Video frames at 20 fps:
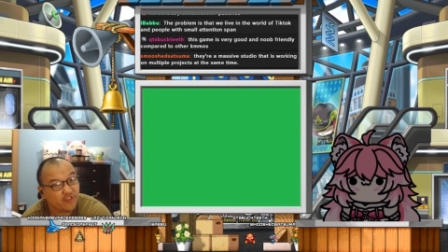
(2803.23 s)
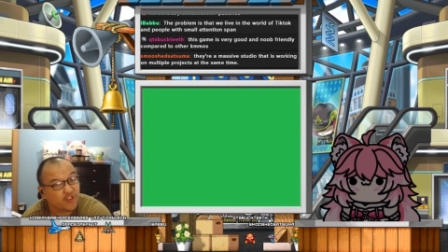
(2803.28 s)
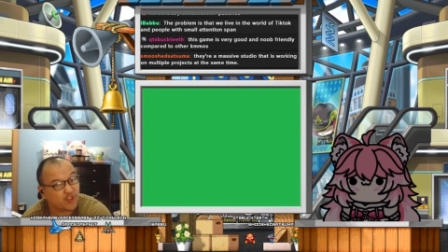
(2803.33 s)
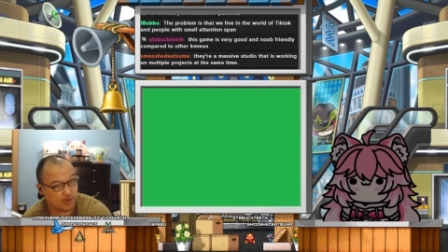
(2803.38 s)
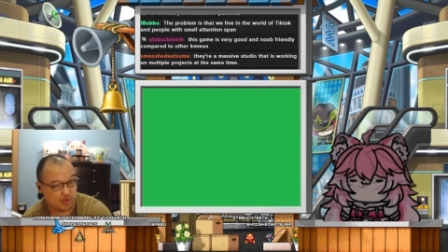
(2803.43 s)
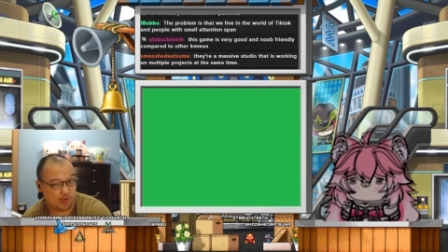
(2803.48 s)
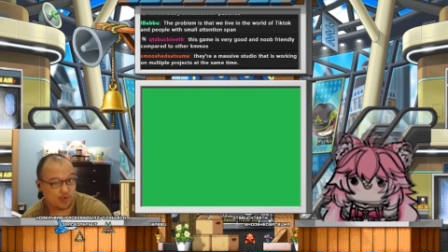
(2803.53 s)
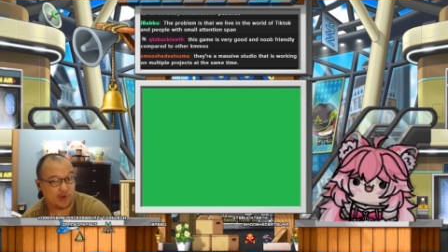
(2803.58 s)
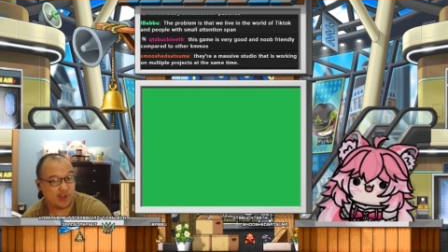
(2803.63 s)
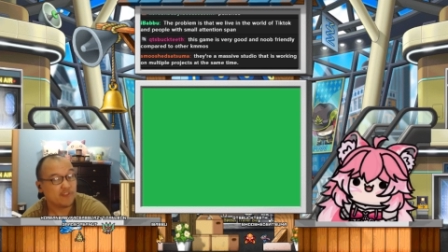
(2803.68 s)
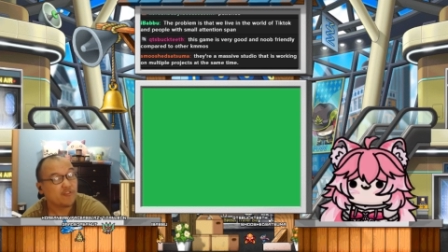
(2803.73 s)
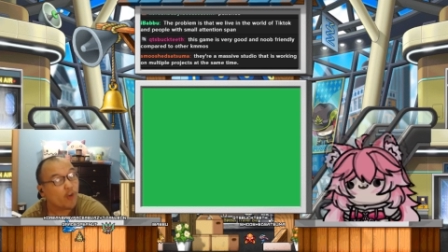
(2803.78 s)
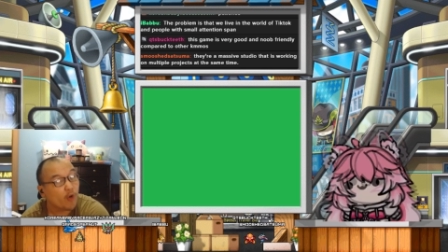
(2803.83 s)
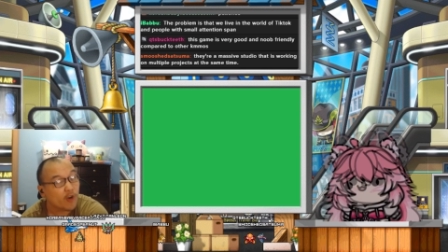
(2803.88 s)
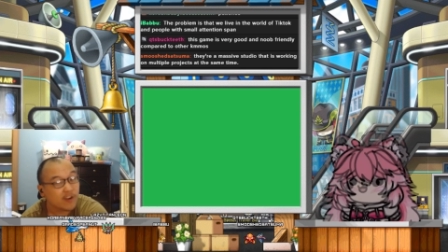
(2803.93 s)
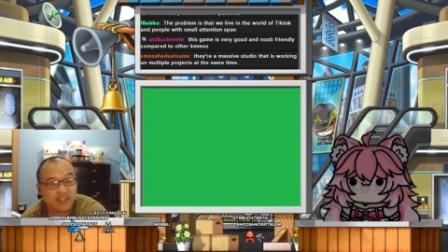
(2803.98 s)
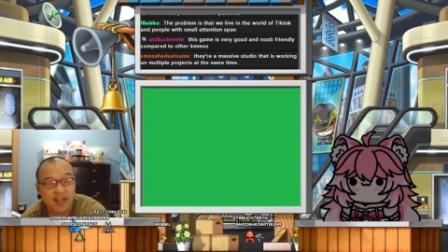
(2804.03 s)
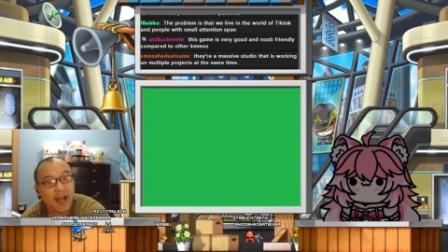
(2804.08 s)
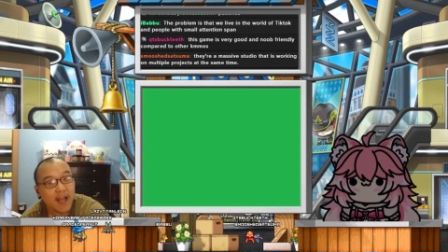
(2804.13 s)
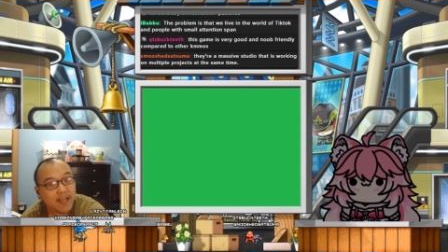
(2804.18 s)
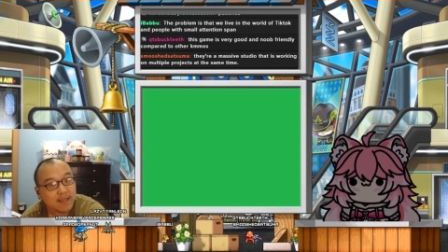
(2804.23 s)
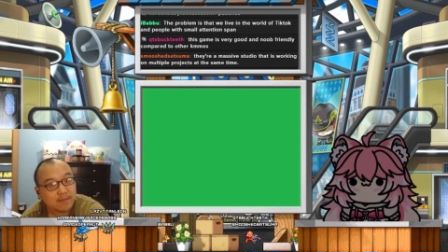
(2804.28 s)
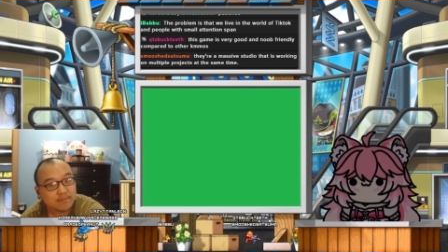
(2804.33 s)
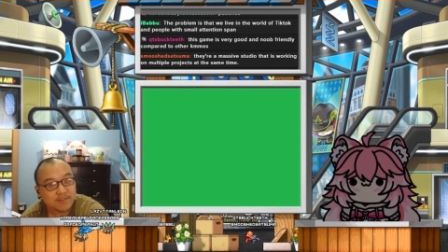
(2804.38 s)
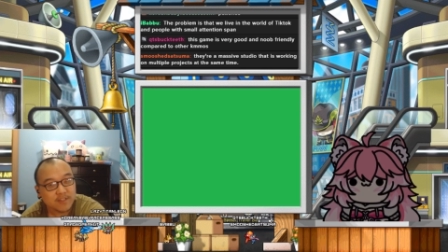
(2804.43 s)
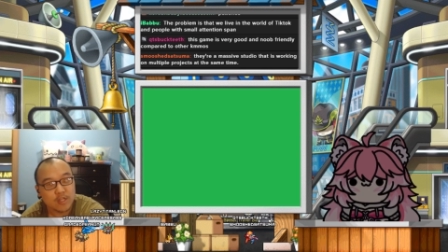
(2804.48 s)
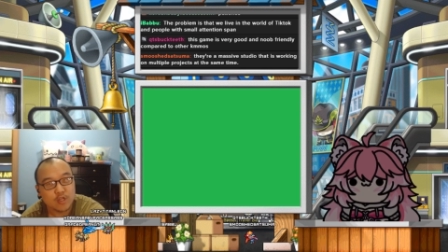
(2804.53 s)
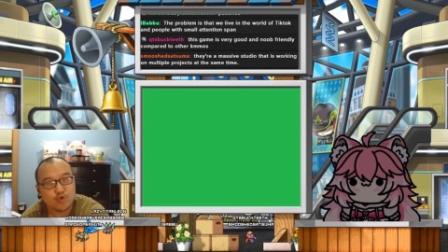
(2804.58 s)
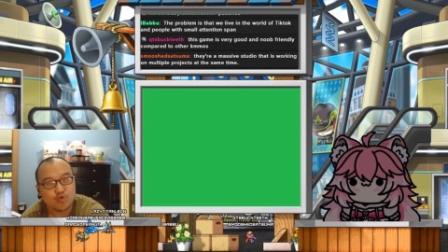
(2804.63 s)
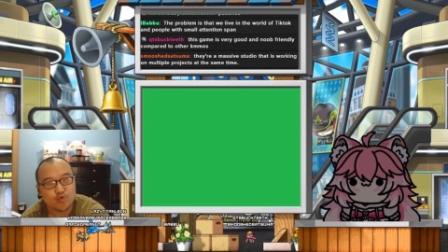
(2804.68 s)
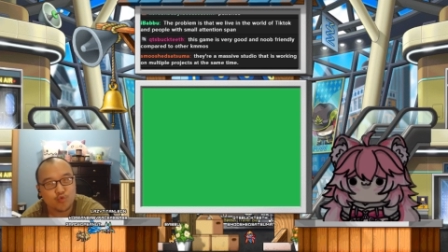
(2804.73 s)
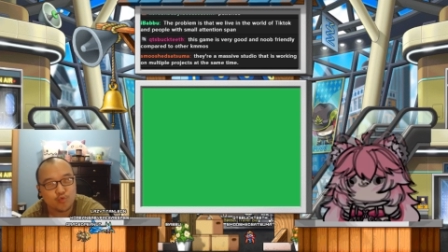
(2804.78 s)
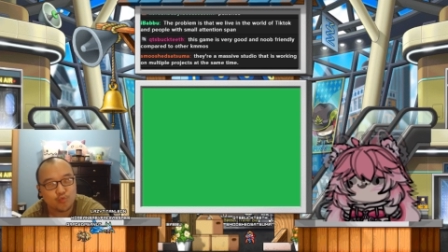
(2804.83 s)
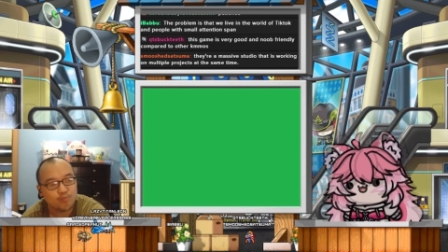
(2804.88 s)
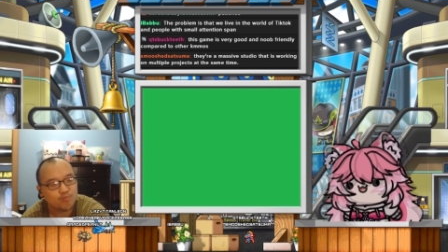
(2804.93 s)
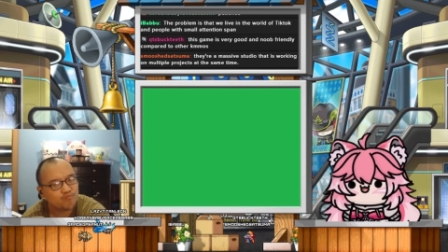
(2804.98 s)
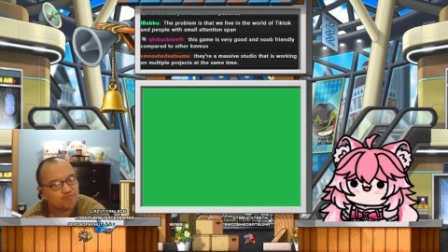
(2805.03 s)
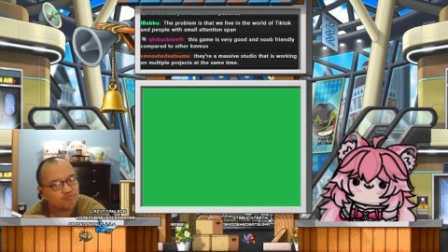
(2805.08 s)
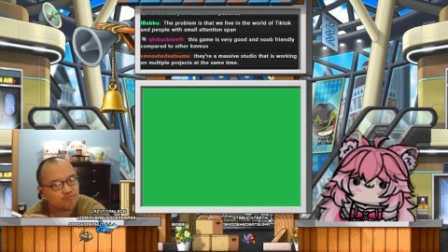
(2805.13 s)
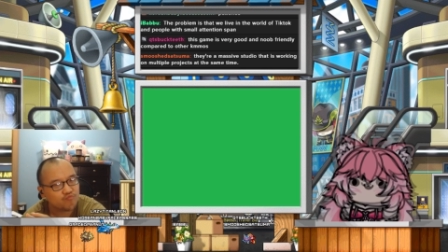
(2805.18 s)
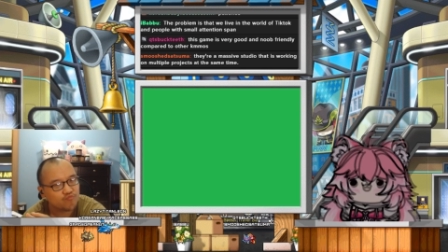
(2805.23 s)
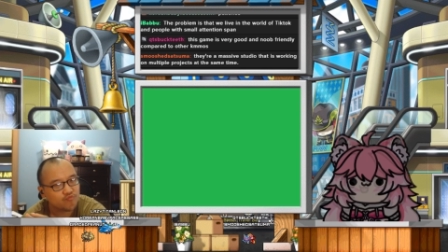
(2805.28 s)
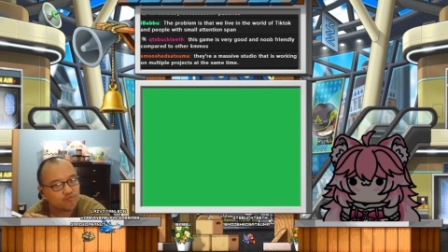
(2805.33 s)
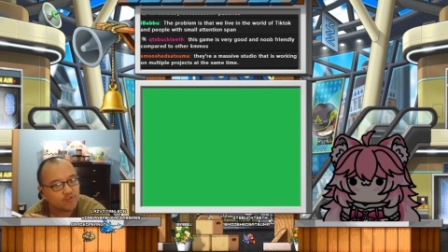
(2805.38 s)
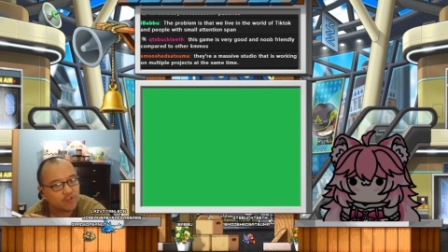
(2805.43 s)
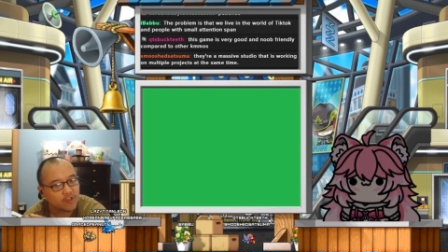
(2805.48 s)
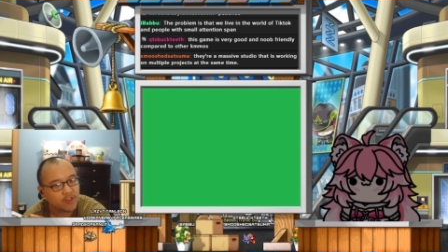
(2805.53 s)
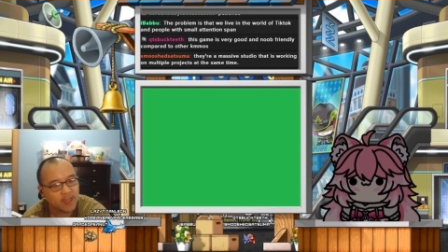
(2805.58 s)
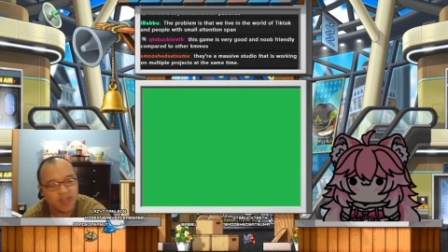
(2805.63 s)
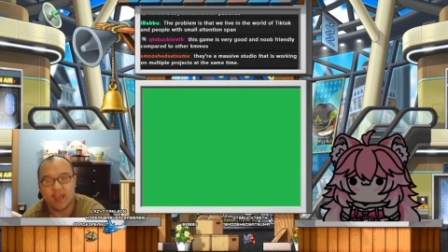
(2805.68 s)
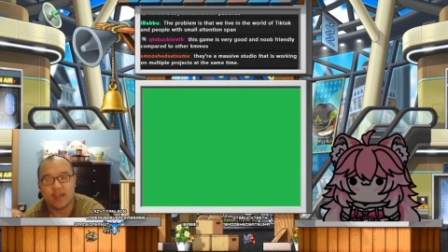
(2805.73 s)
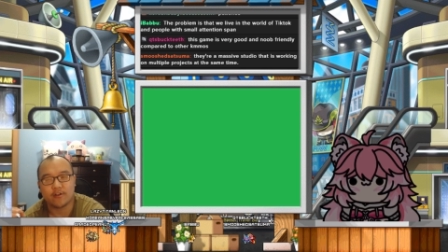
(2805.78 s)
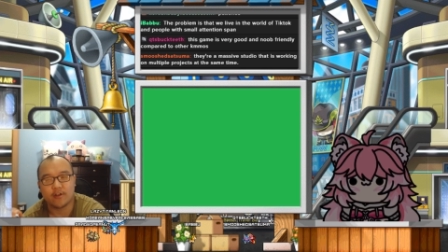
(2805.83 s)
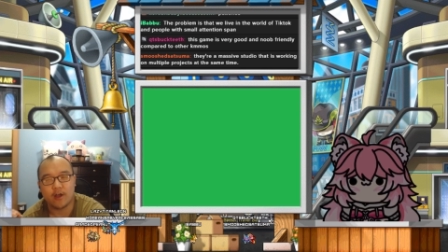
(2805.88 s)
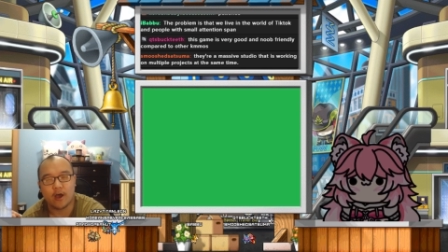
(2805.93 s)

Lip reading: 3-4 times, and you can't